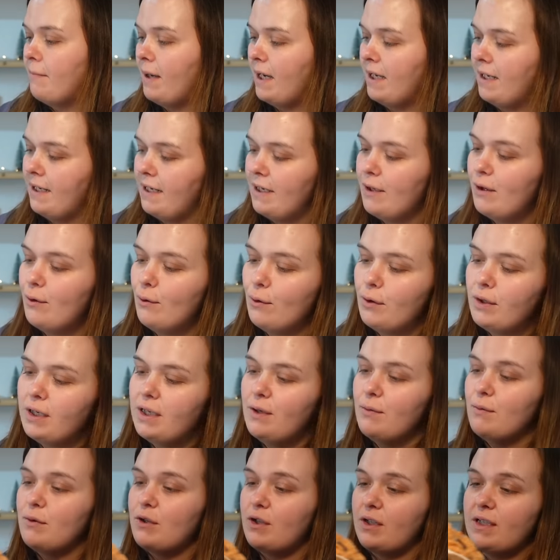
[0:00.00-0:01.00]
And I thought
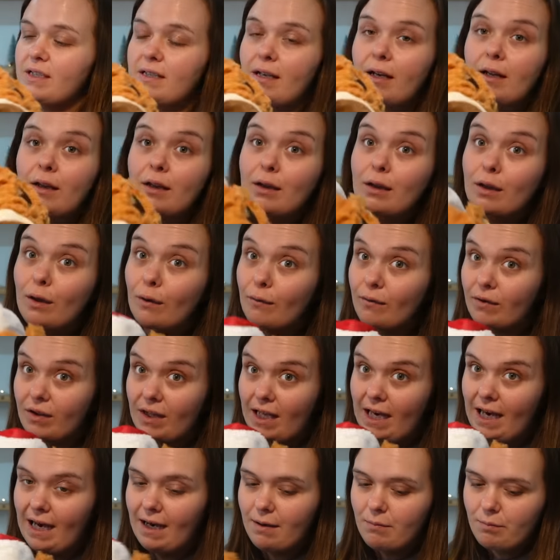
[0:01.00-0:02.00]
he would just love
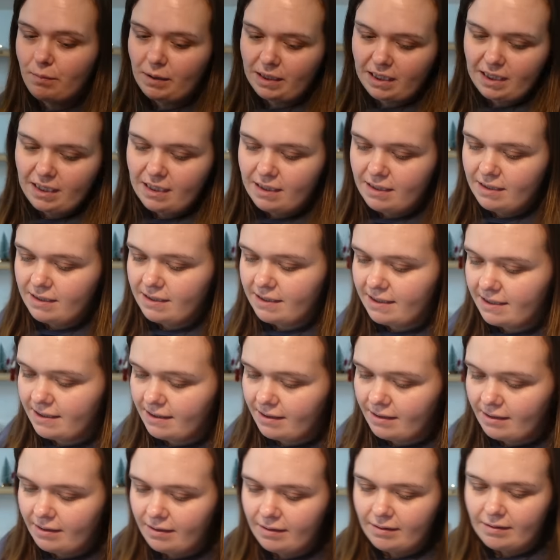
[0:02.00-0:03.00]
that because
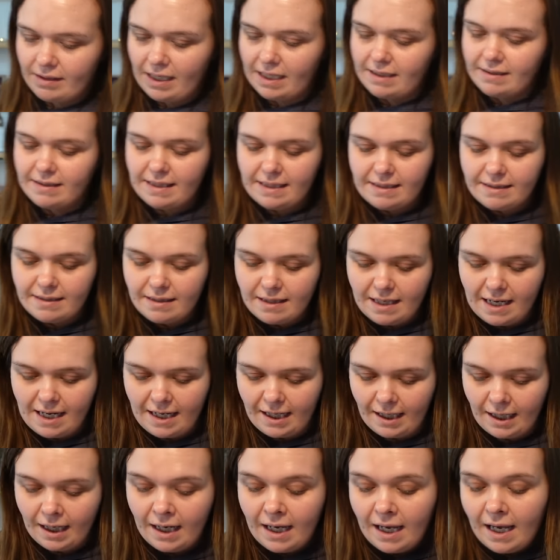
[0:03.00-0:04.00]
that's his
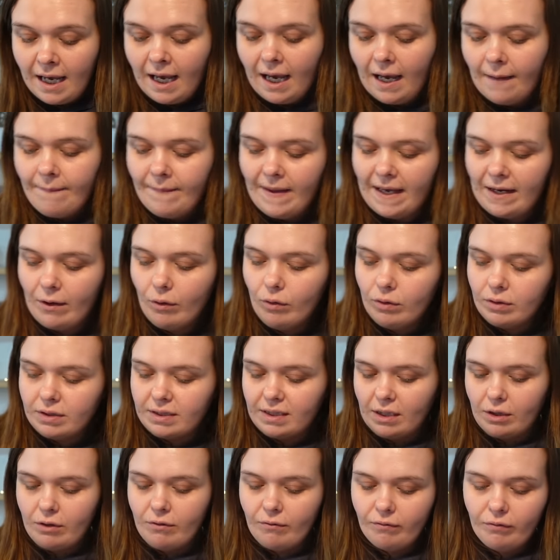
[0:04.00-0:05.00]
thing. And then
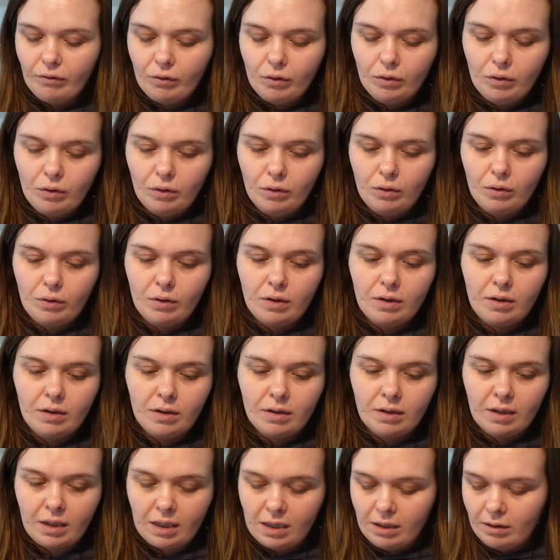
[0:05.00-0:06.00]
also for
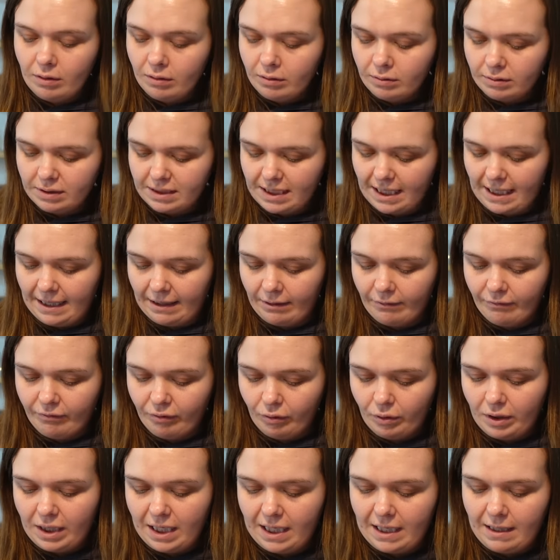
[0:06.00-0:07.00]
the girls and
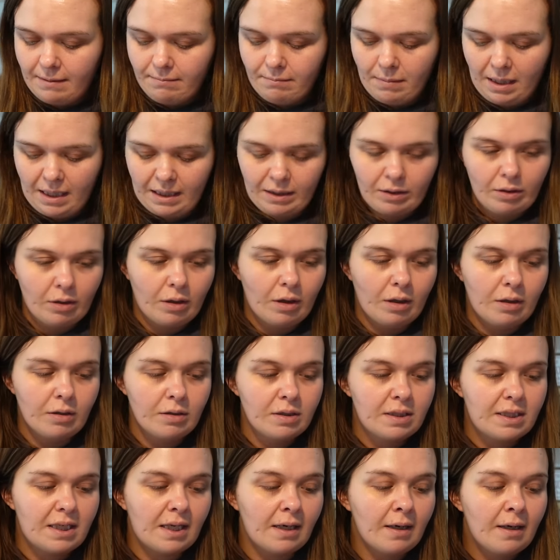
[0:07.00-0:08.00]
for him, I
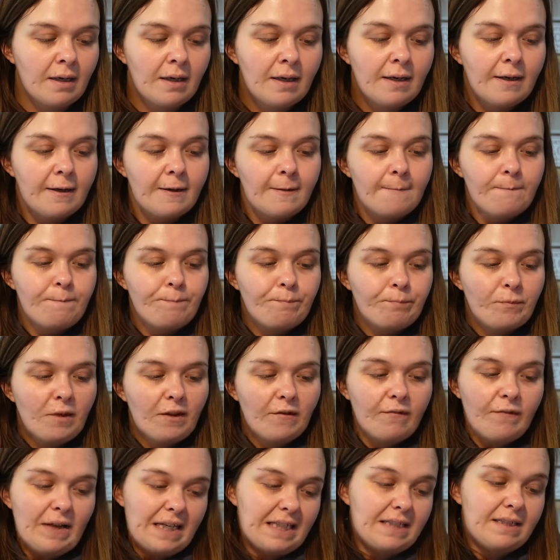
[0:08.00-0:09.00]
got
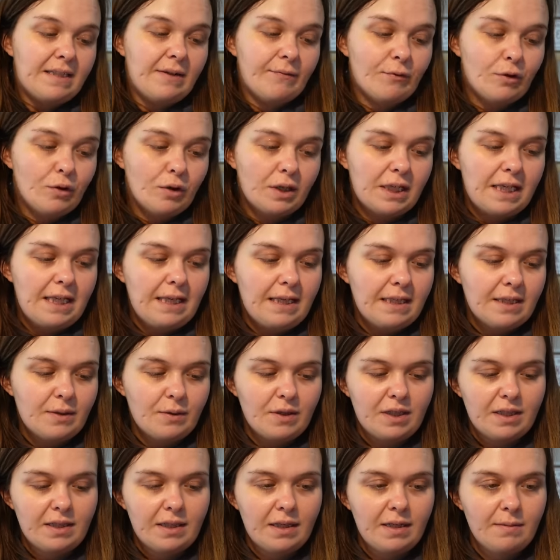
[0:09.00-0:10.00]
festive cookies
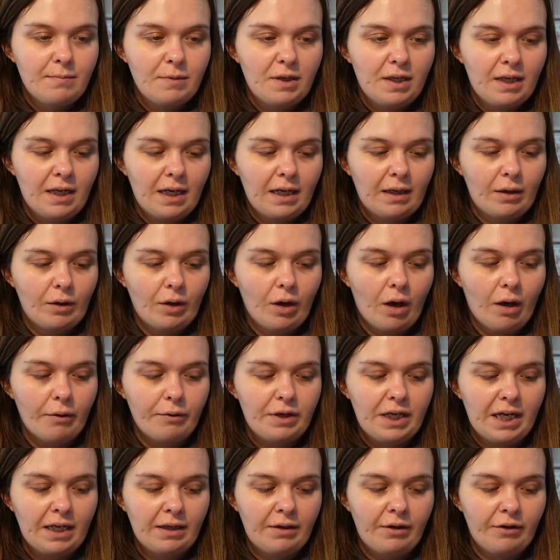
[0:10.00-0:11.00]
with cinnamon and
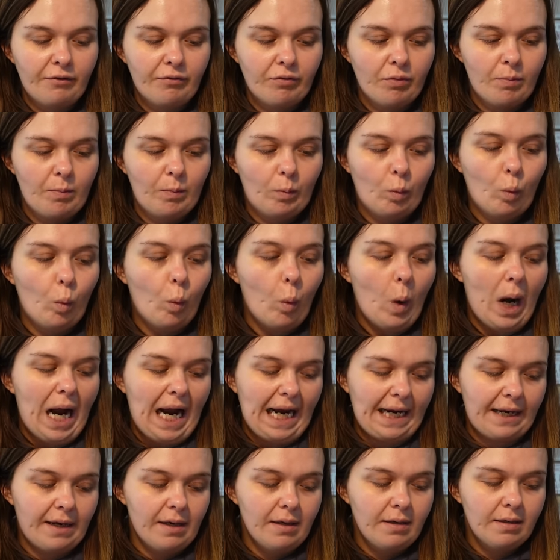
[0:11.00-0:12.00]
coriander from
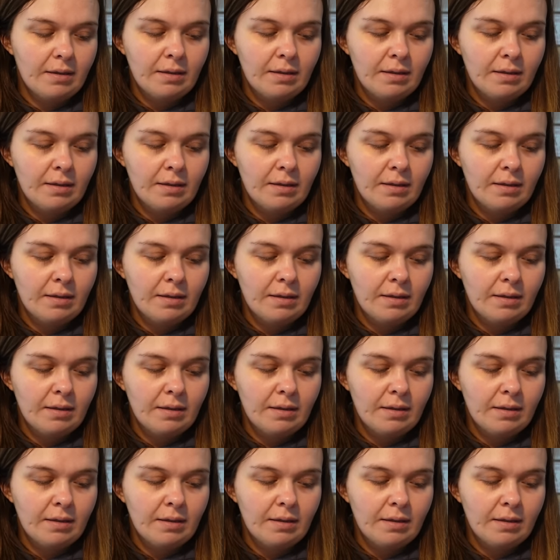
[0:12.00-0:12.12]
Wag.